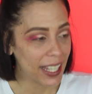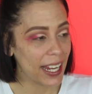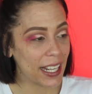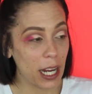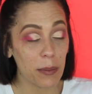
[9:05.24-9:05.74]

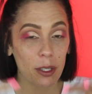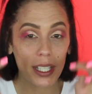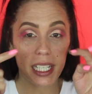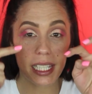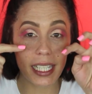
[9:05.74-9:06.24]
And I'm
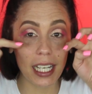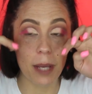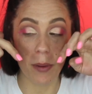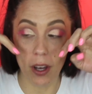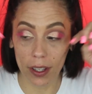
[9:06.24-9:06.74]
going to clean
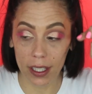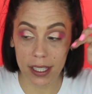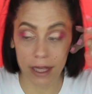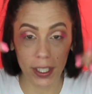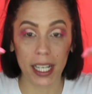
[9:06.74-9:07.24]
up all
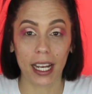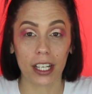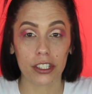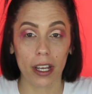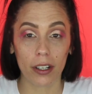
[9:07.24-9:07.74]
this freaking
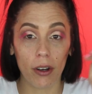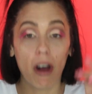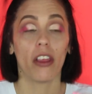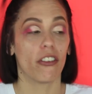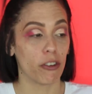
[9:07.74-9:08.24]
eyeshadow
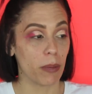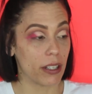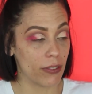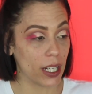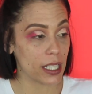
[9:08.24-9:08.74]
all over my
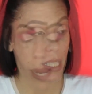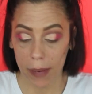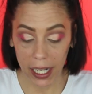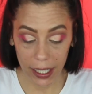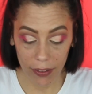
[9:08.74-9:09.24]
face. I
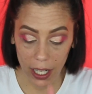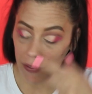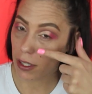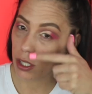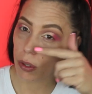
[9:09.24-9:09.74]
might even
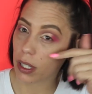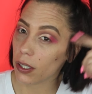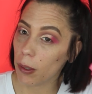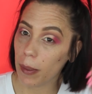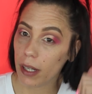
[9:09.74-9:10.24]
have to do a
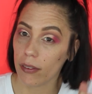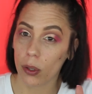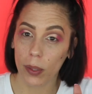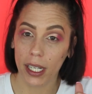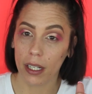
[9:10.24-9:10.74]
little bit of a
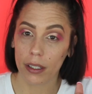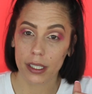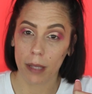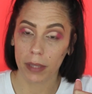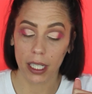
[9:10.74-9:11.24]
wing or
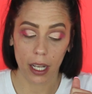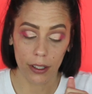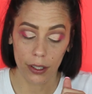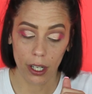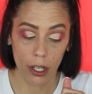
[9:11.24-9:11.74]
something, I
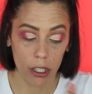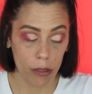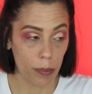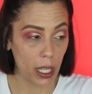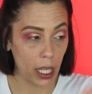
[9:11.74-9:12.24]
don't
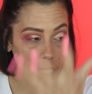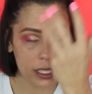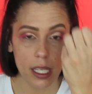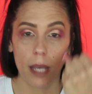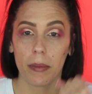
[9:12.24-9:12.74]
know,
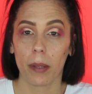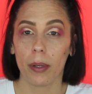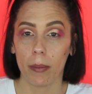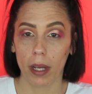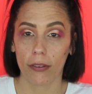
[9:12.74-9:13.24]
but I'm gonna
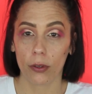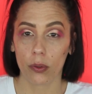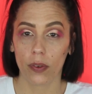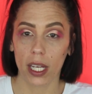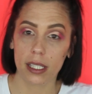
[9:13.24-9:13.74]
put my full
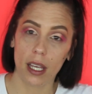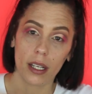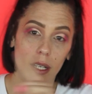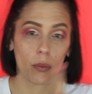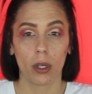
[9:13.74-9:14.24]
face
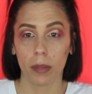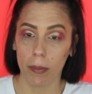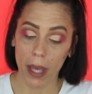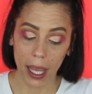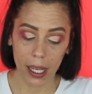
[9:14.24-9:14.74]
on and we'll be
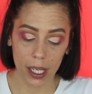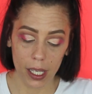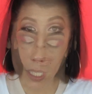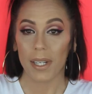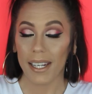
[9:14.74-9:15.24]

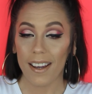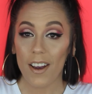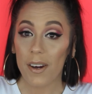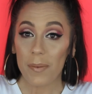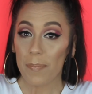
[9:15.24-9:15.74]
back. We
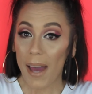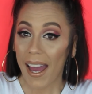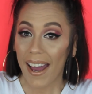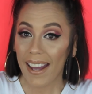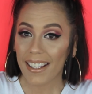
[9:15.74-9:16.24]
are
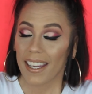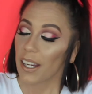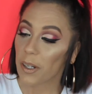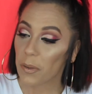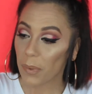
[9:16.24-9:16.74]
back
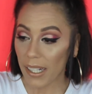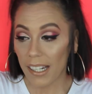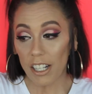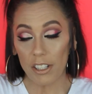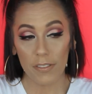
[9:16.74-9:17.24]
and we
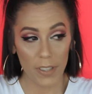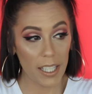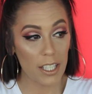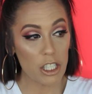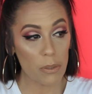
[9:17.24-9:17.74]
are
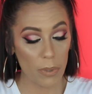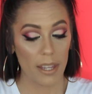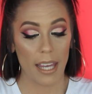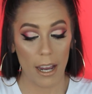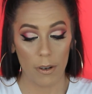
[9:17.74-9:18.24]
finished
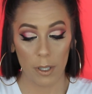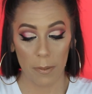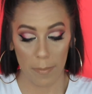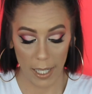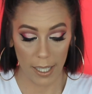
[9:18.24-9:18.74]
with our
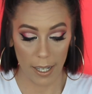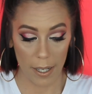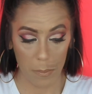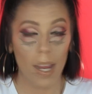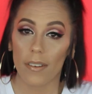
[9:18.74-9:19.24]
makeup.
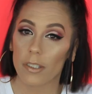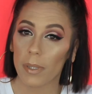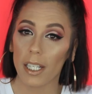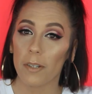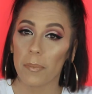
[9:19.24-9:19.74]
I have to
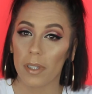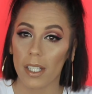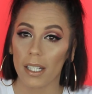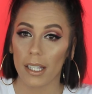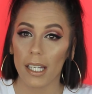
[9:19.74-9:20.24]
be
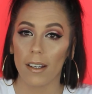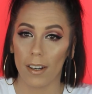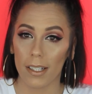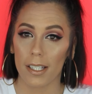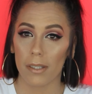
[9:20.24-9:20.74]
completely
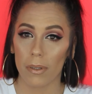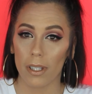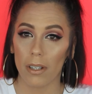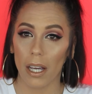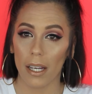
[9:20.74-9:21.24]
honest with
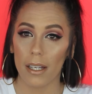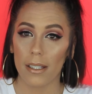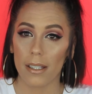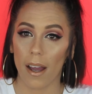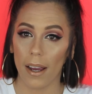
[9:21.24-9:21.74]
you
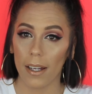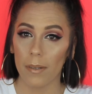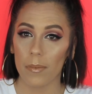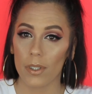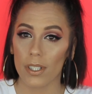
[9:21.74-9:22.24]
guys, I
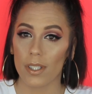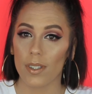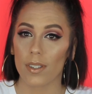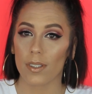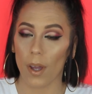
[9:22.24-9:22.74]
am
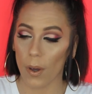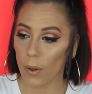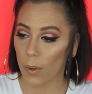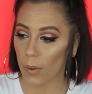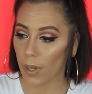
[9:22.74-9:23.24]
just
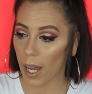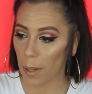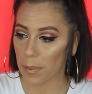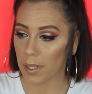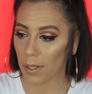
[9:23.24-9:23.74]
so
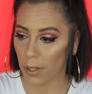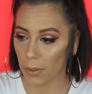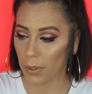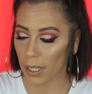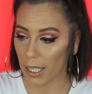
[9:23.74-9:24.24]

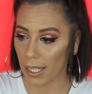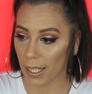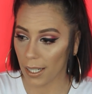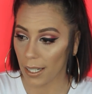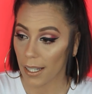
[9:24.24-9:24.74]

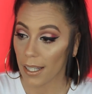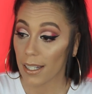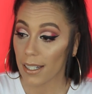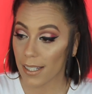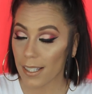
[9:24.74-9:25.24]
absolutely
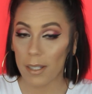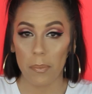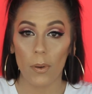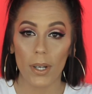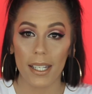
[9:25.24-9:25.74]

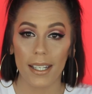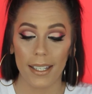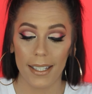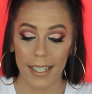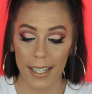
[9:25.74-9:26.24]

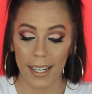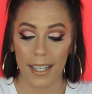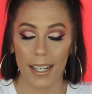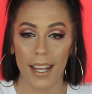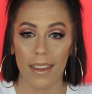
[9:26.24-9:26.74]
disappointed
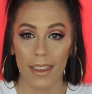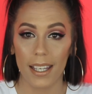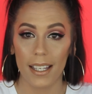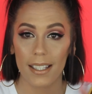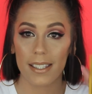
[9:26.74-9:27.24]
in
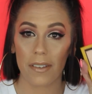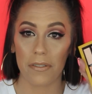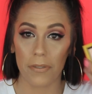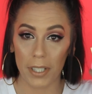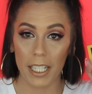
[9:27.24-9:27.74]
this
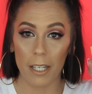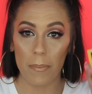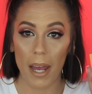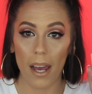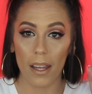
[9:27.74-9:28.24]
freaking
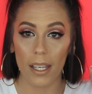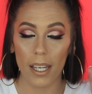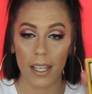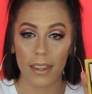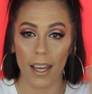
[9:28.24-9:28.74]

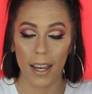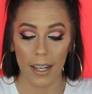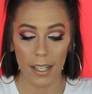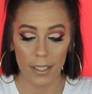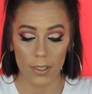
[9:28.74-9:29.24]
palette that
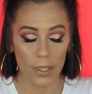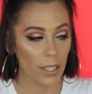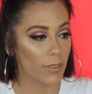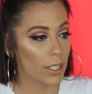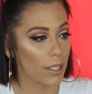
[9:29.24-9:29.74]
I don't
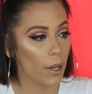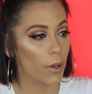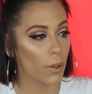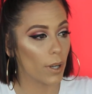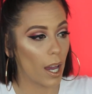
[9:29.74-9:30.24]
even
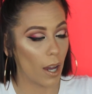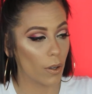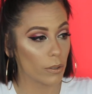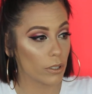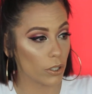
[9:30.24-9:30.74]
know
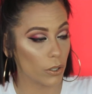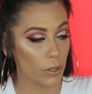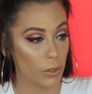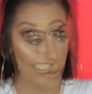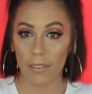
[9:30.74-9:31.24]
how
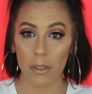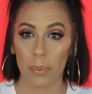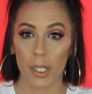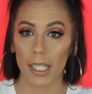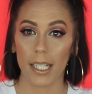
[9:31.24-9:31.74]
to even
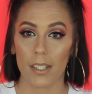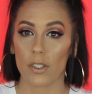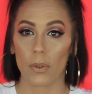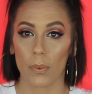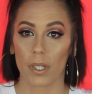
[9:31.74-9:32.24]
put it
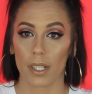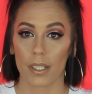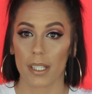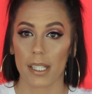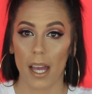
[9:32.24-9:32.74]
into words.